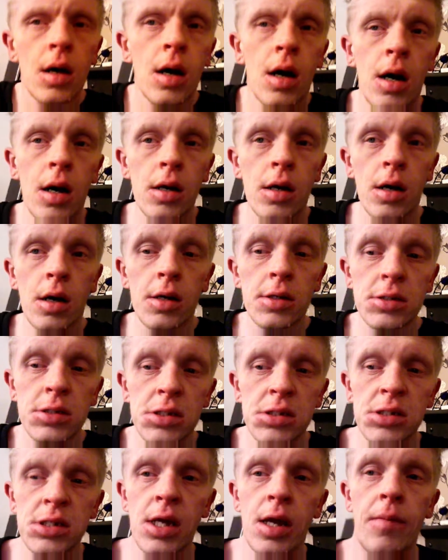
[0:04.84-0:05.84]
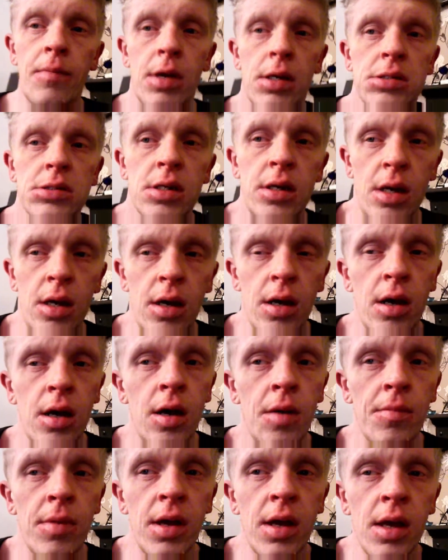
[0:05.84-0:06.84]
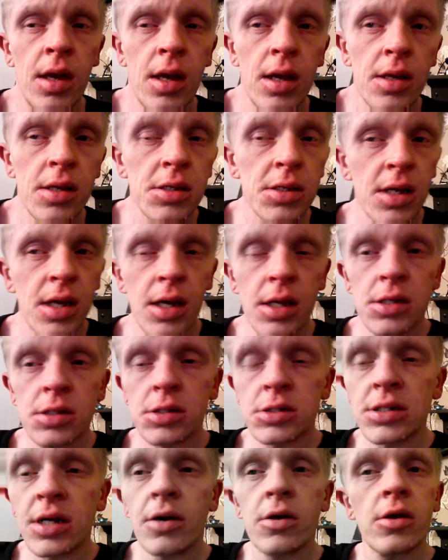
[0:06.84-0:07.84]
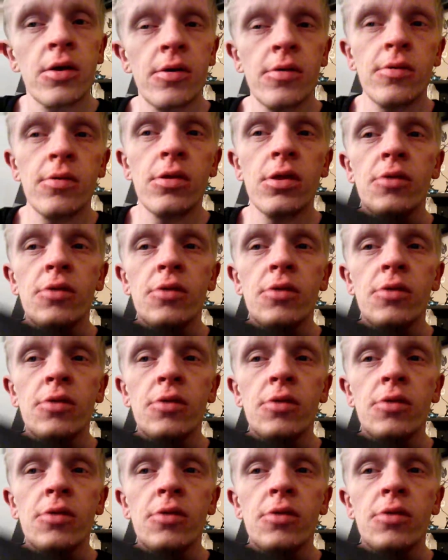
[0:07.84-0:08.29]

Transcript: Hi guys, it's TMS here. I'm here today to tell you the